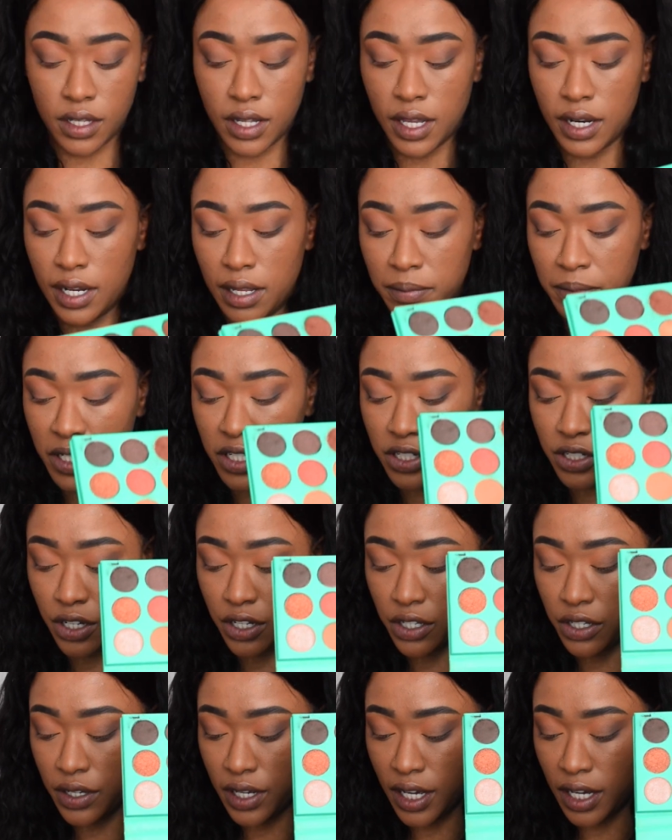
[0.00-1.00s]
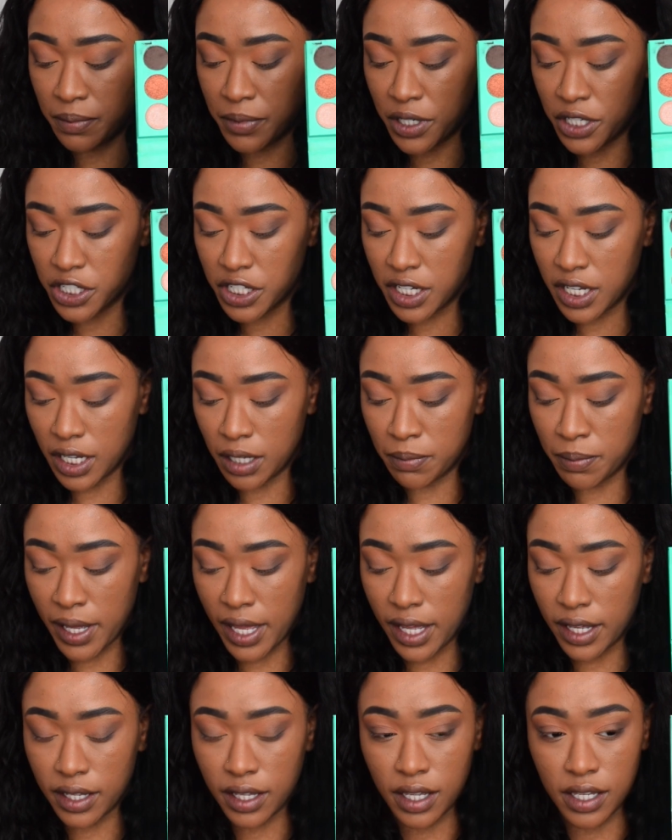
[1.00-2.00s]
and let me show you how much
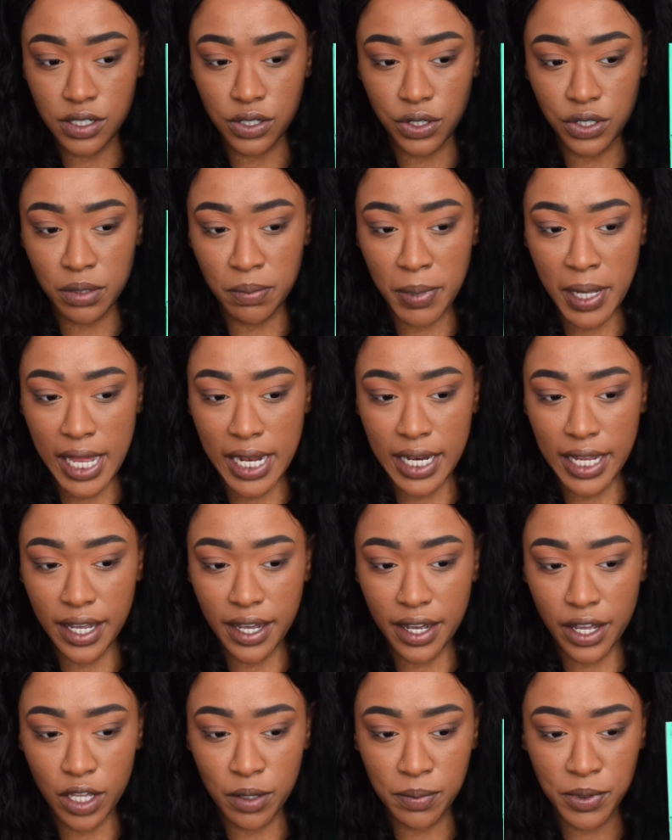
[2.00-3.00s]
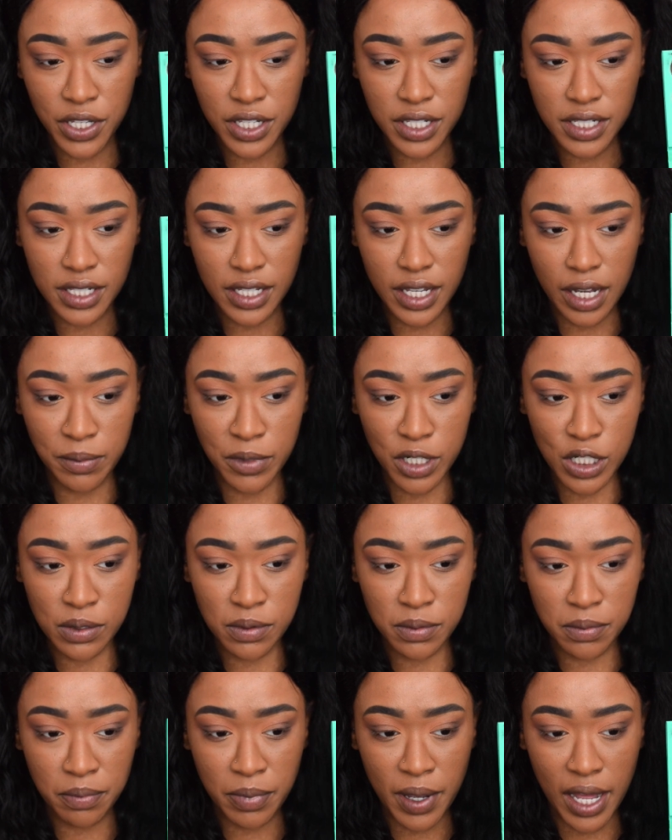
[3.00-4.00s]
kickback is on the palette I hope you can see how
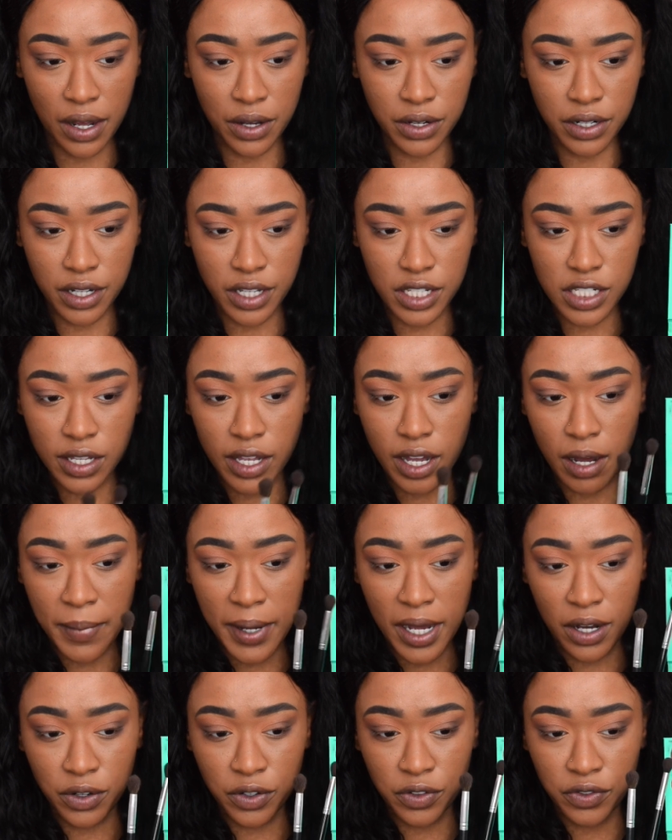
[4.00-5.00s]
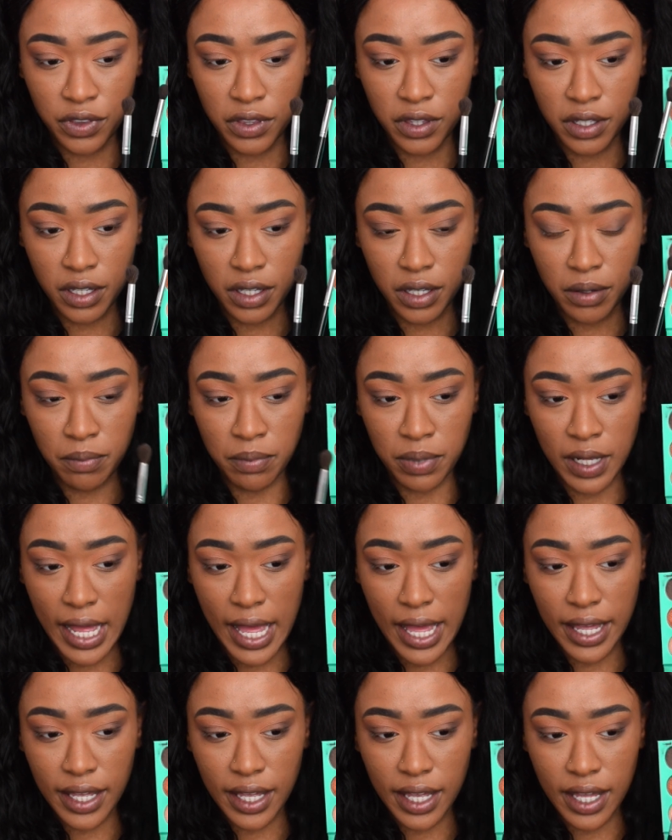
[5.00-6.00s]
much powder has come out of the
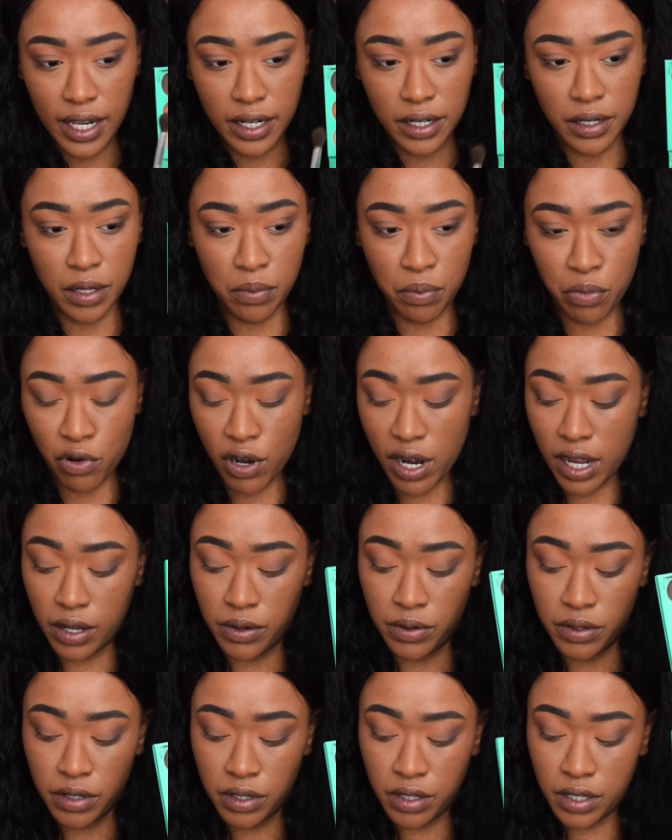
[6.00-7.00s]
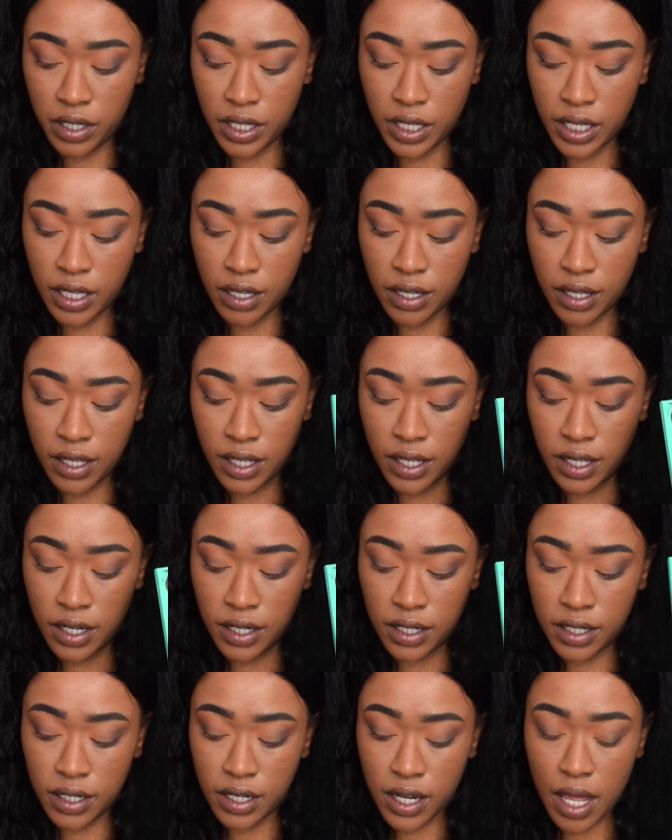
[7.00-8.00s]
black and the brown
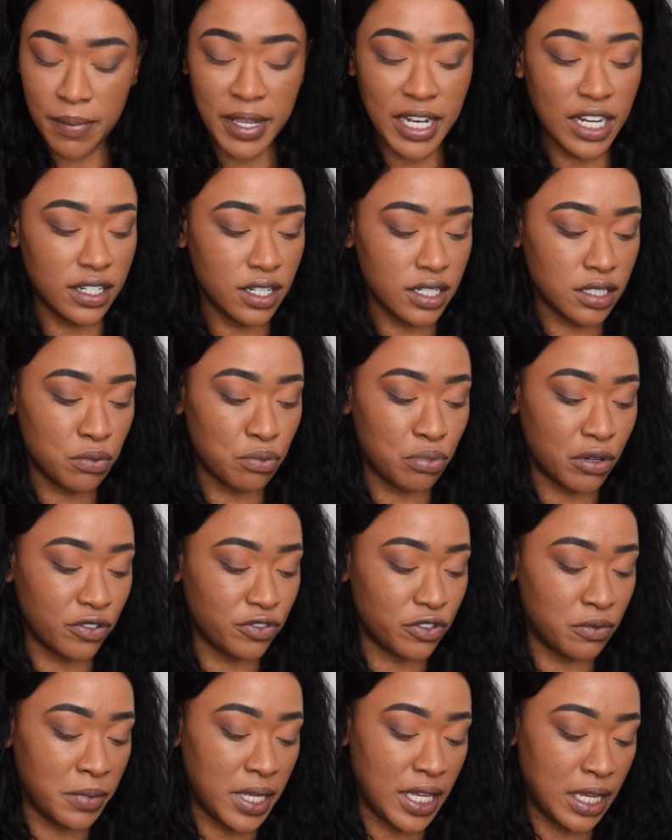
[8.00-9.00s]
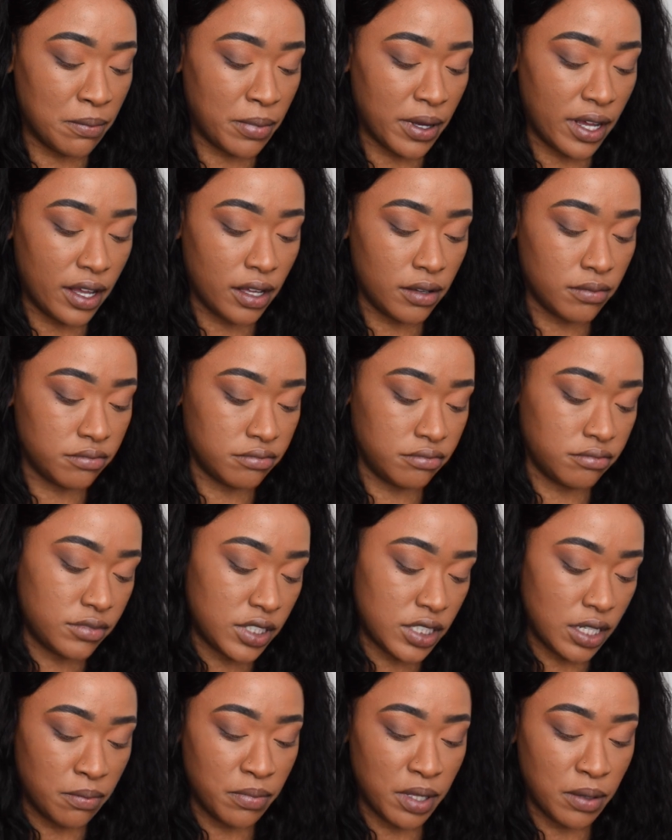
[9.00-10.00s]
I mean it doesn't bother me but
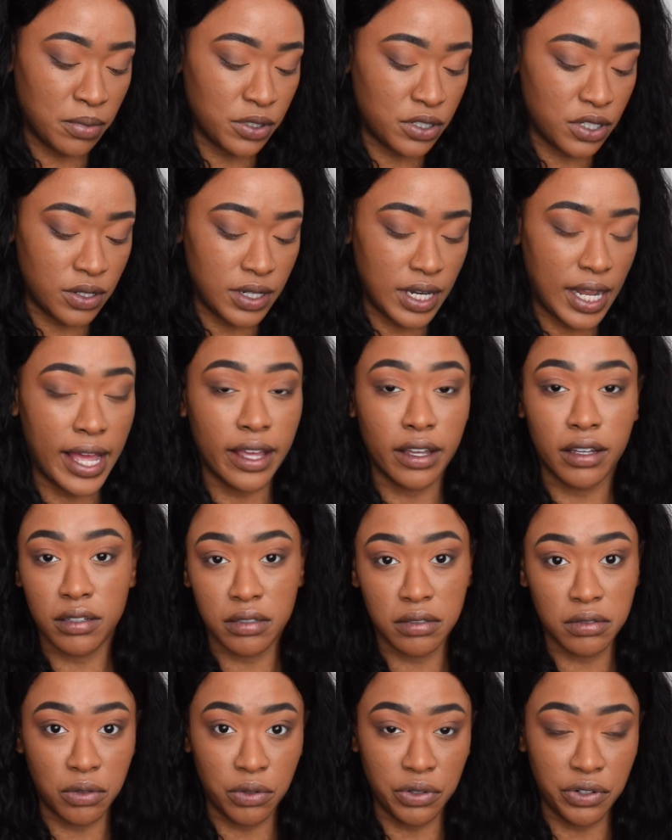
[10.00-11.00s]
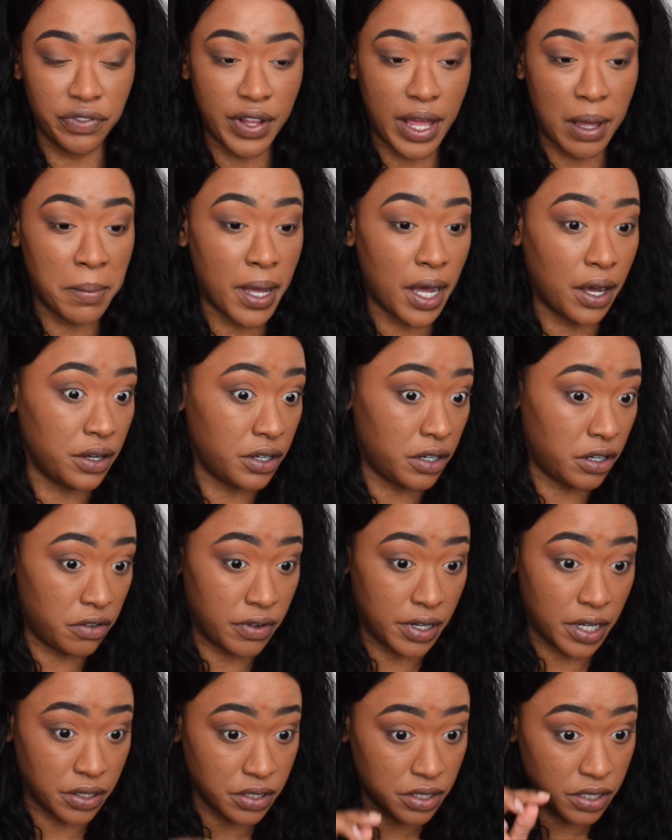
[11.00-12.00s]
some people don't like all of that powder
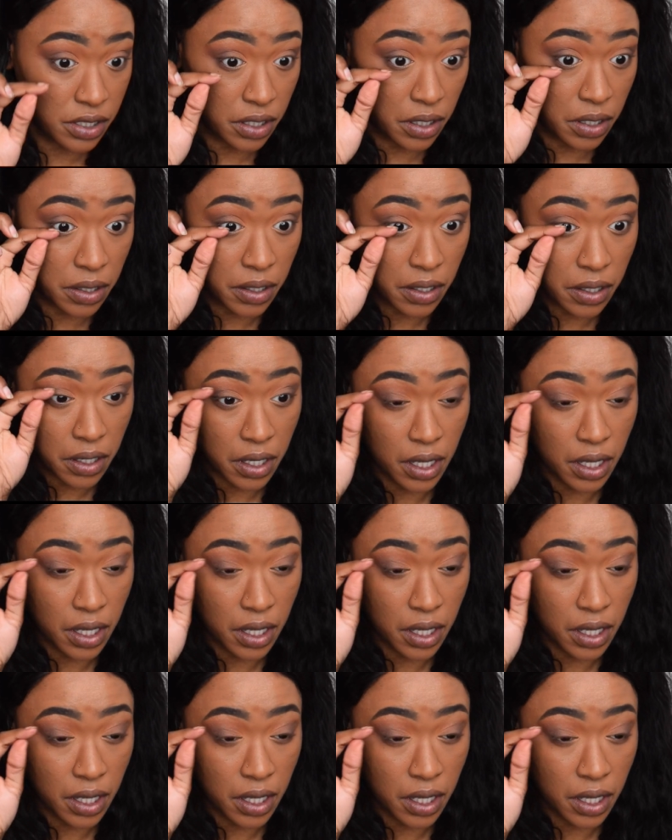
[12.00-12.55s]
around so